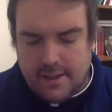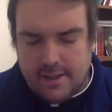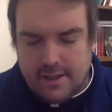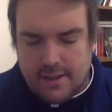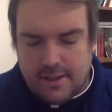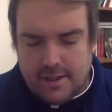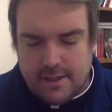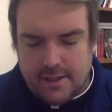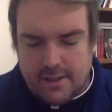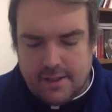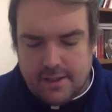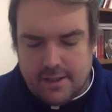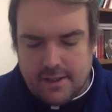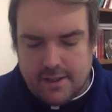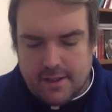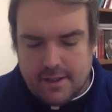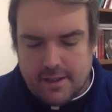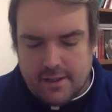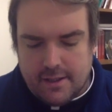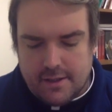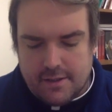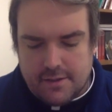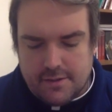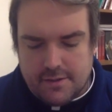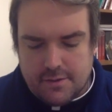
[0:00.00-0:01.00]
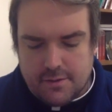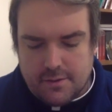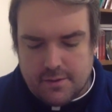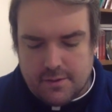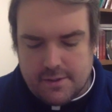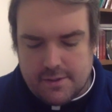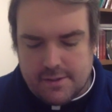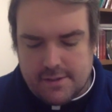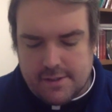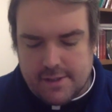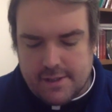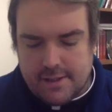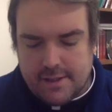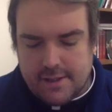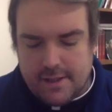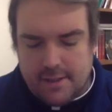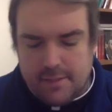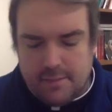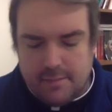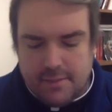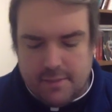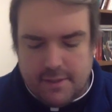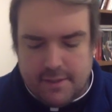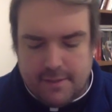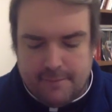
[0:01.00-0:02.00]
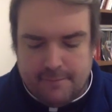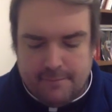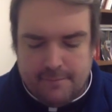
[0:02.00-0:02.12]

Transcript: and so I'll just let that be.